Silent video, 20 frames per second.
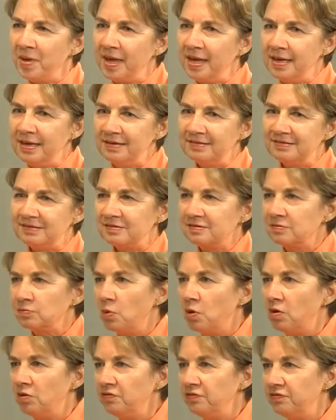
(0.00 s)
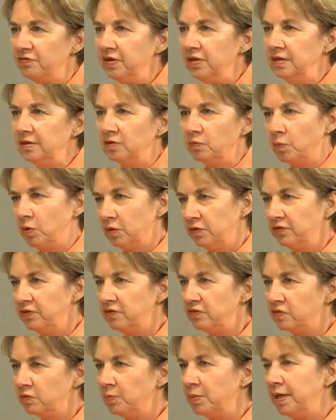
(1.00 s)
pays a small fee to
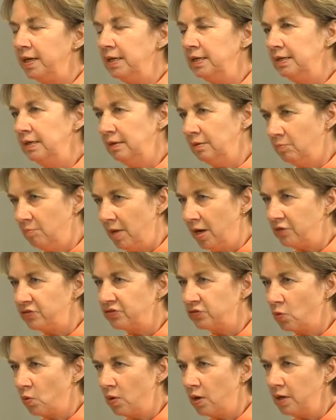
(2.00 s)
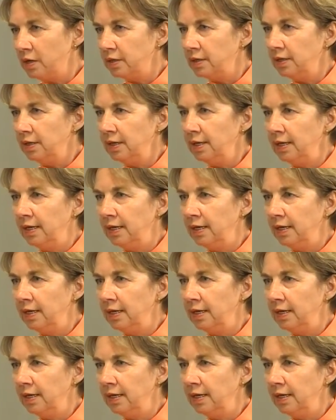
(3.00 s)
participate in Mouse Squad,